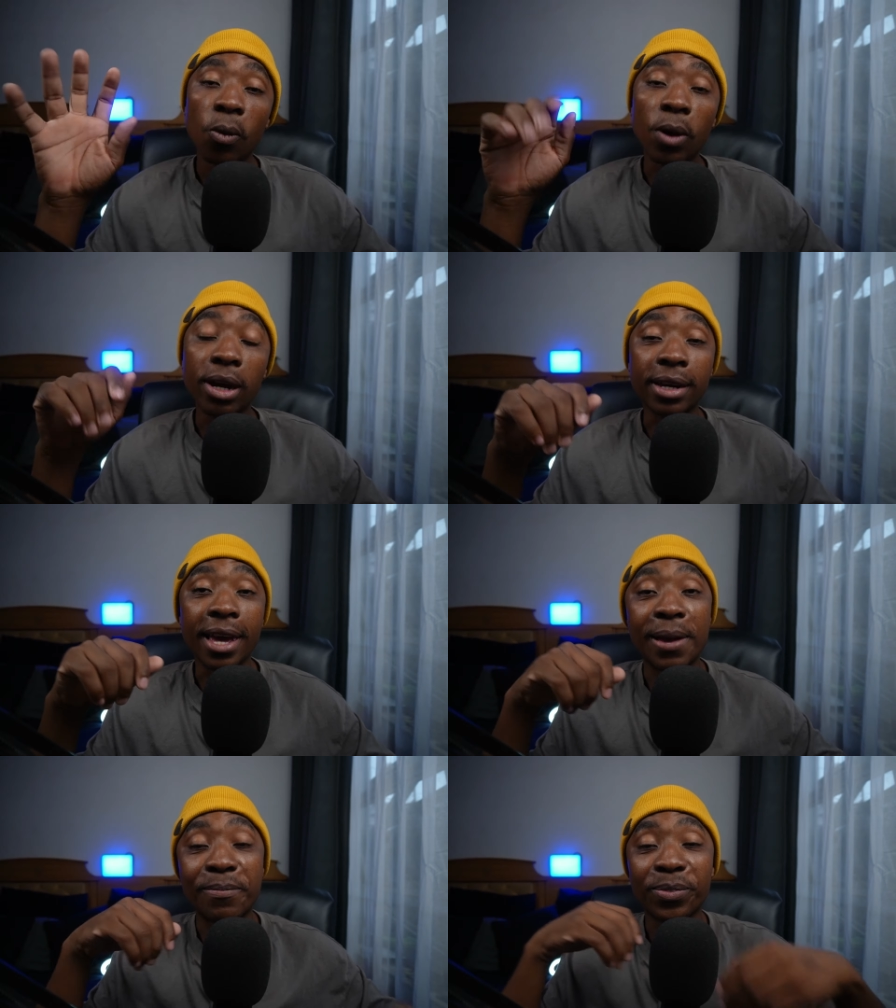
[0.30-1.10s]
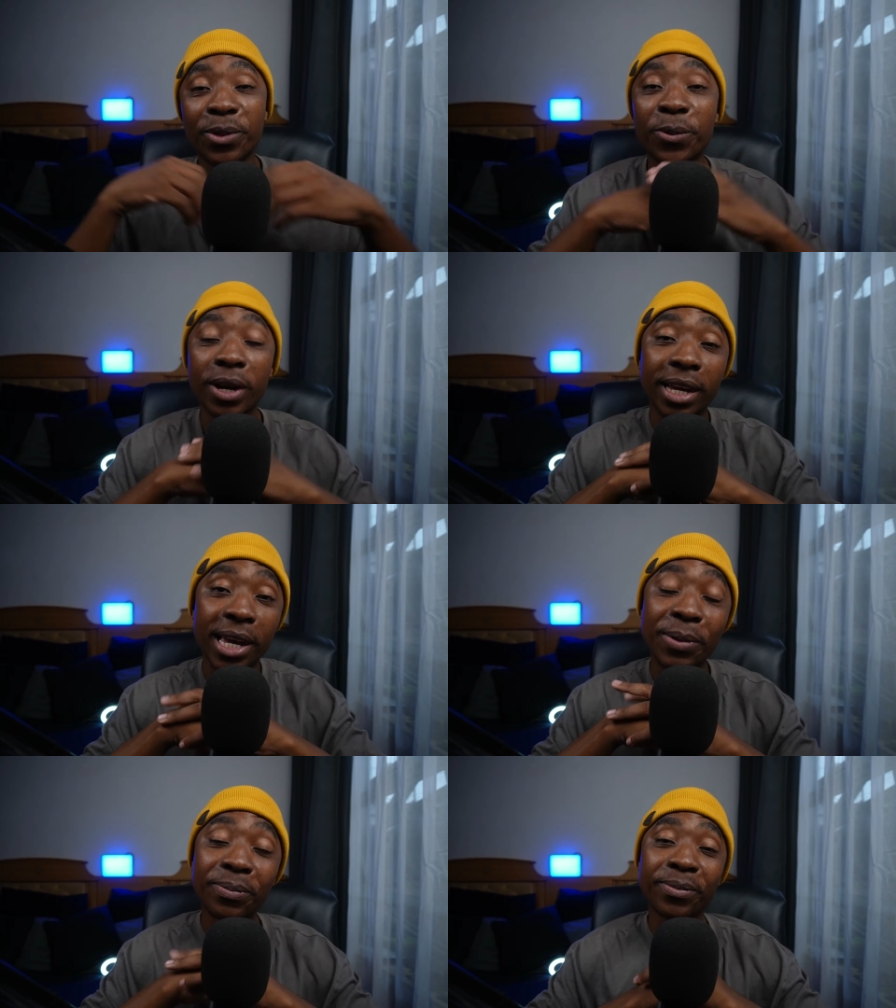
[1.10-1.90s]
What a game. What a
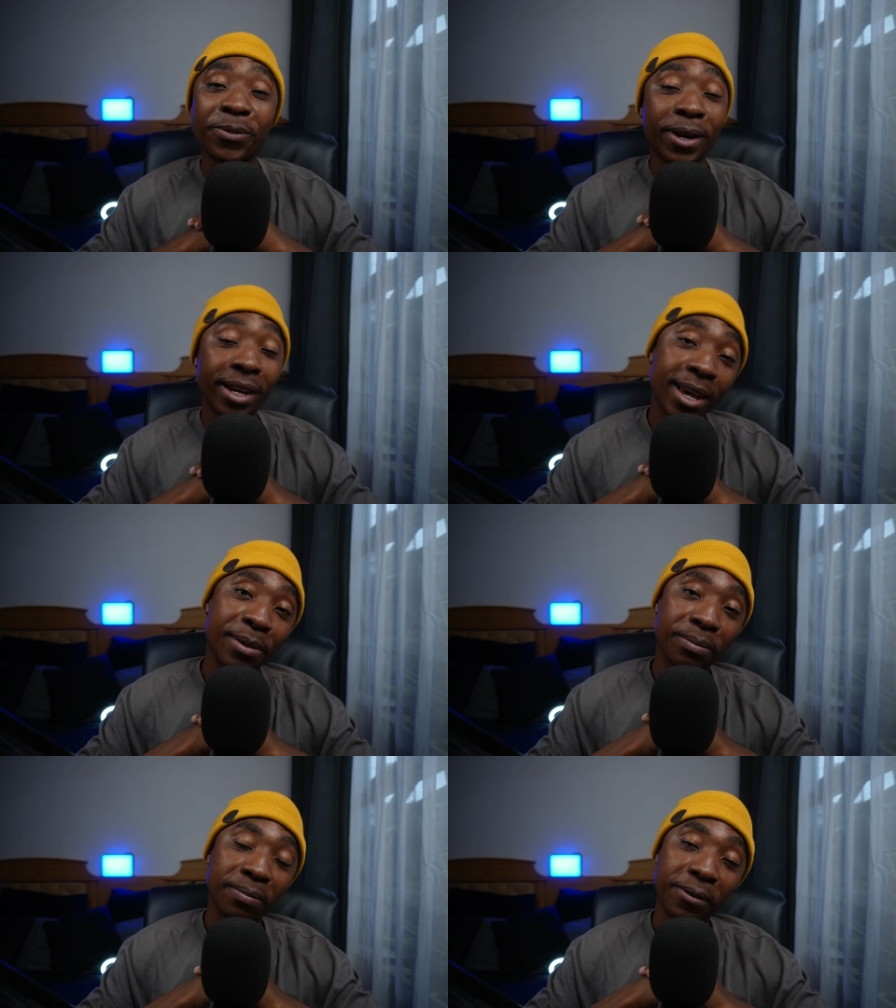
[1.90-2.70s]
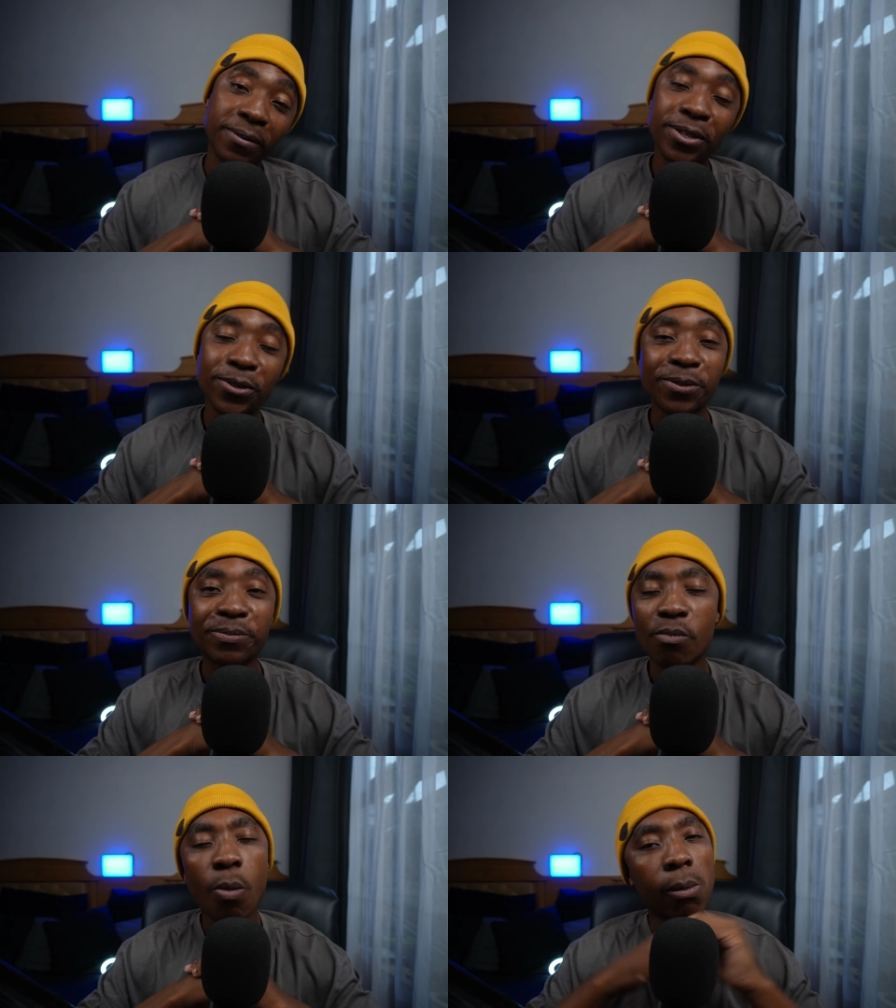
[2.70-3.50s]
game. What a game. But
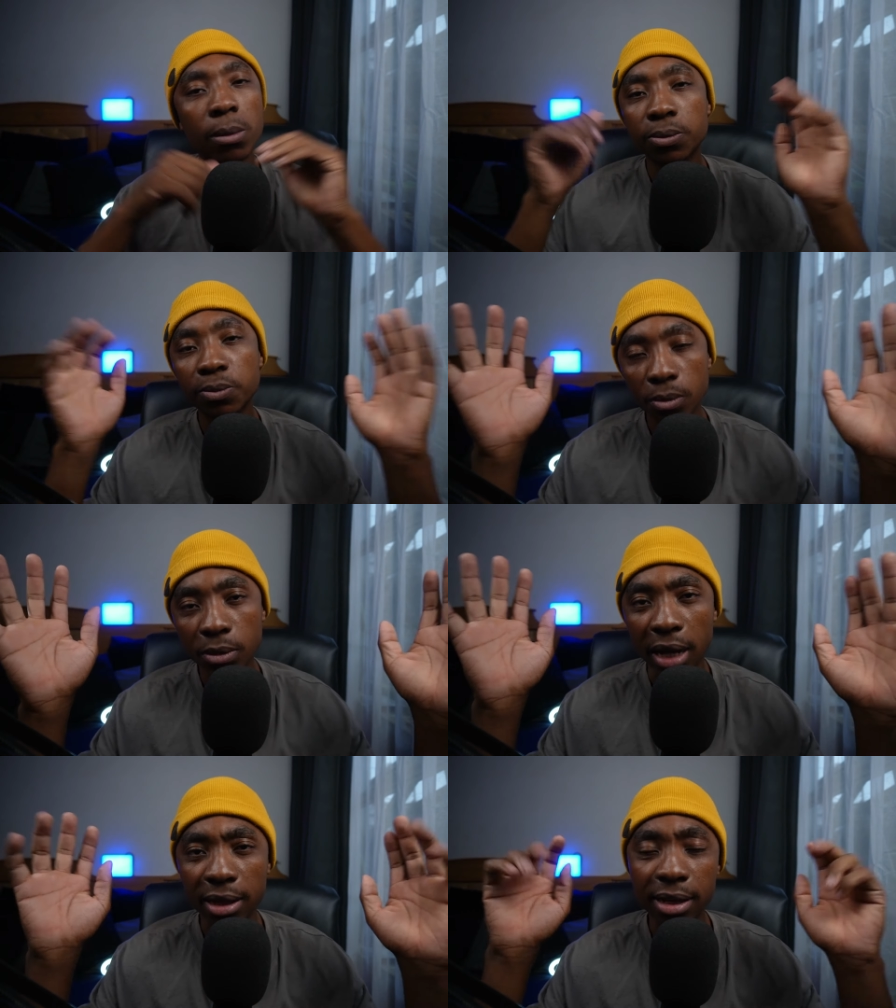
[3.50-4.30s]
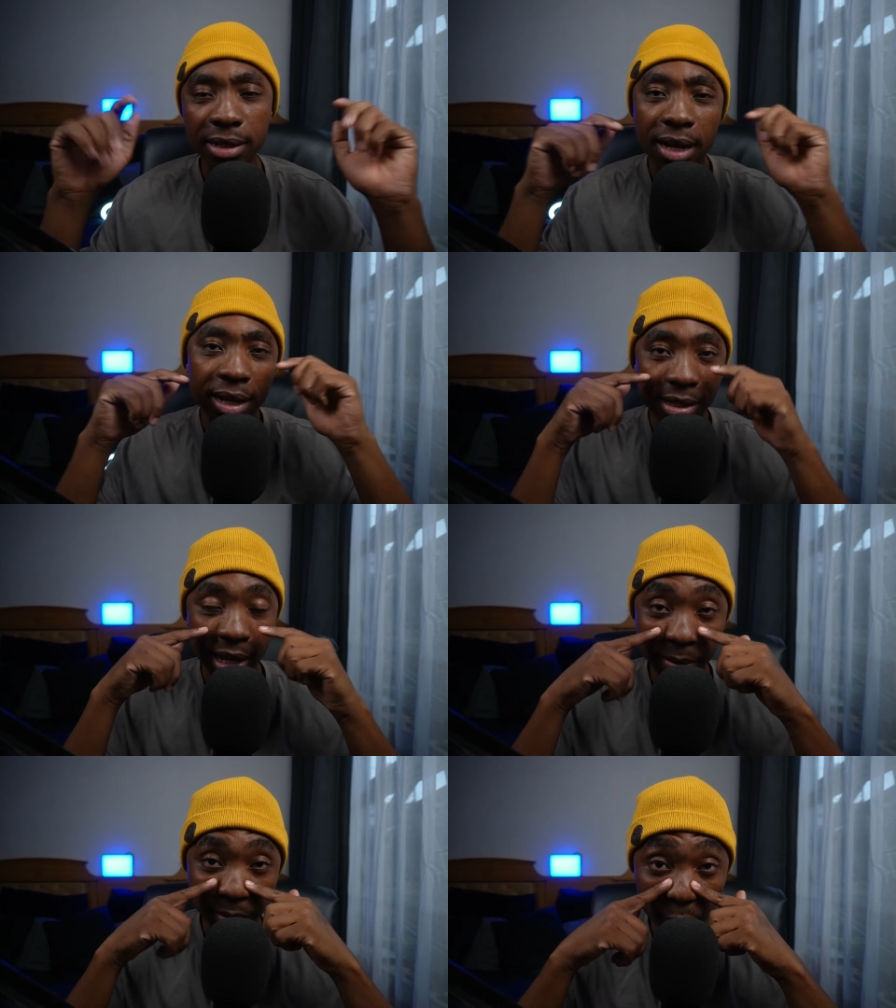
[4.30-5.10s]
I think it's high
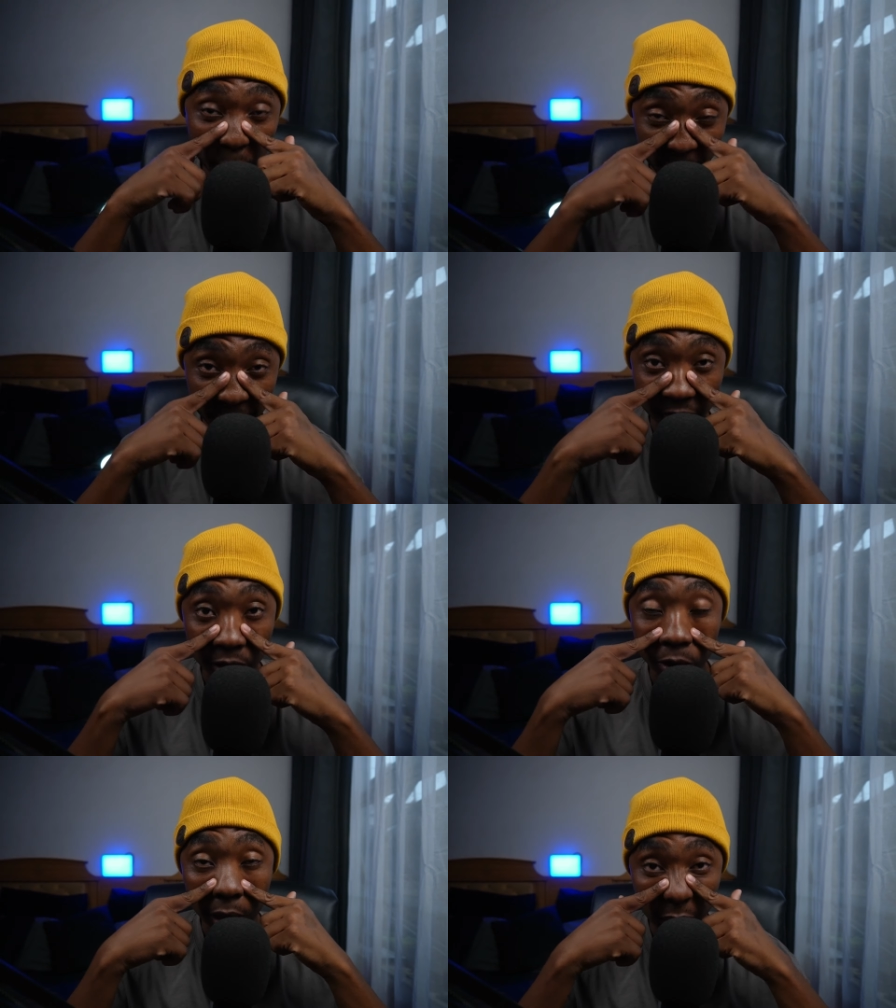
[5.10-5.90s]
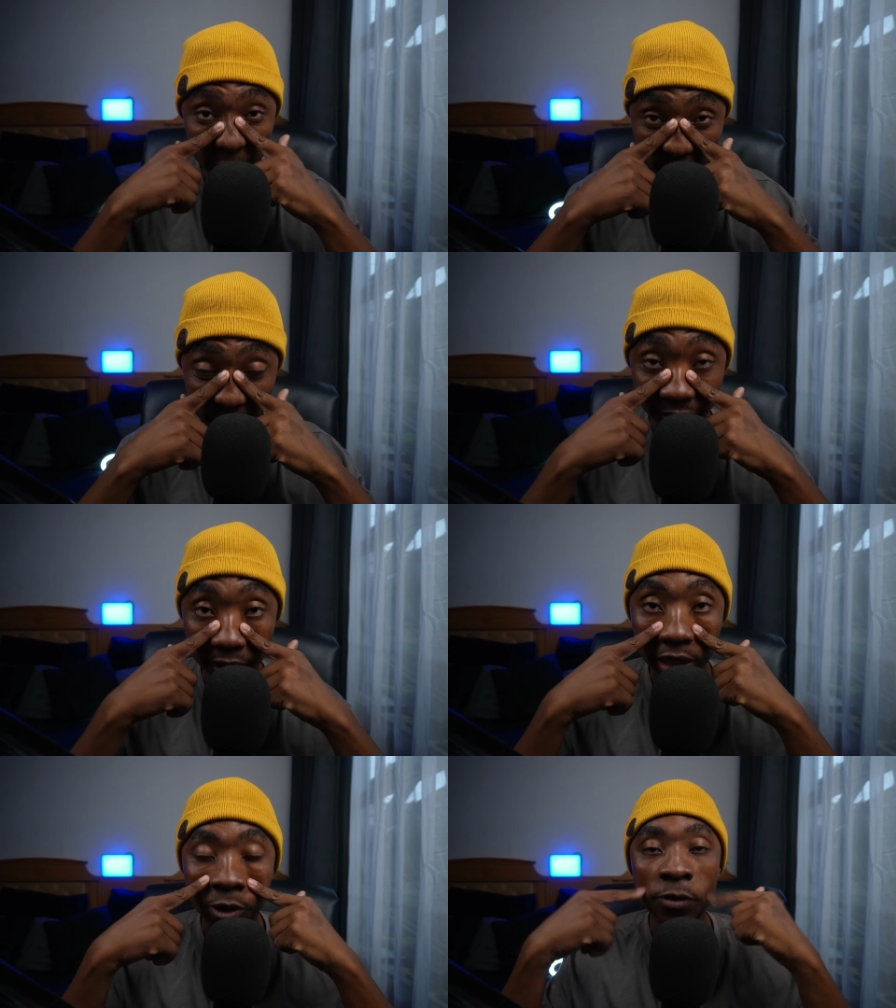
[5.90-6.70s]
time we have, that
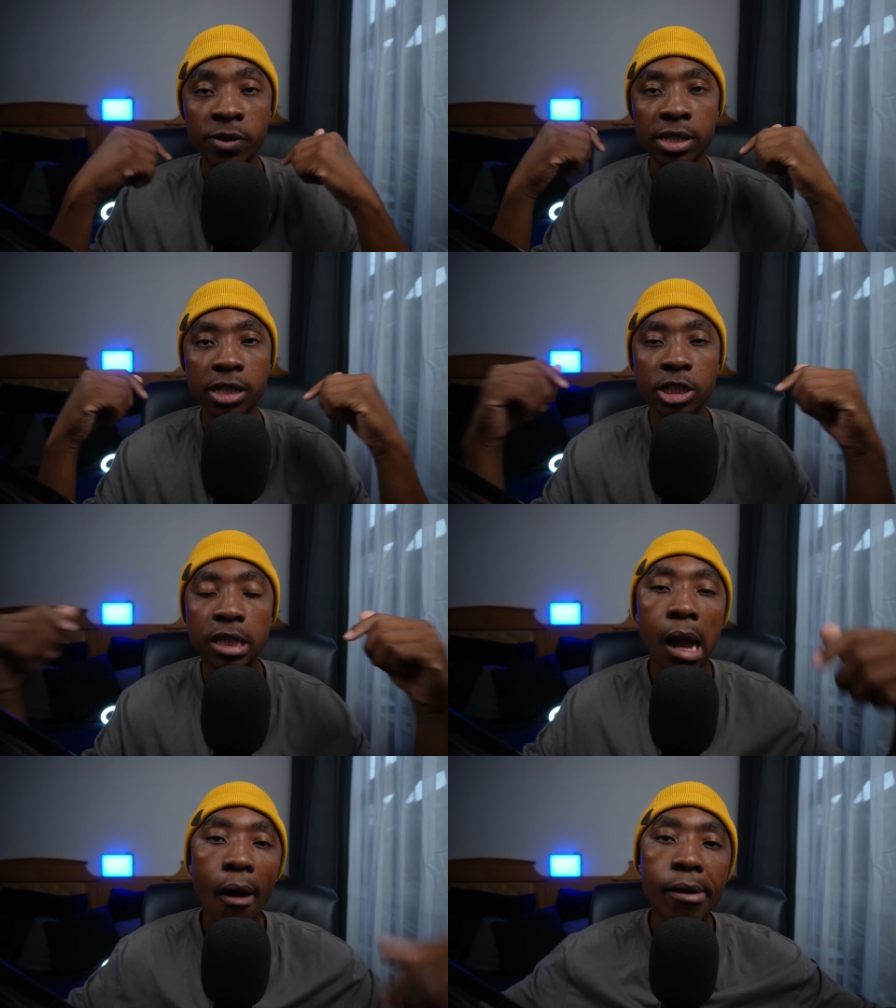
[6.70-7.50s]
difficult conversation.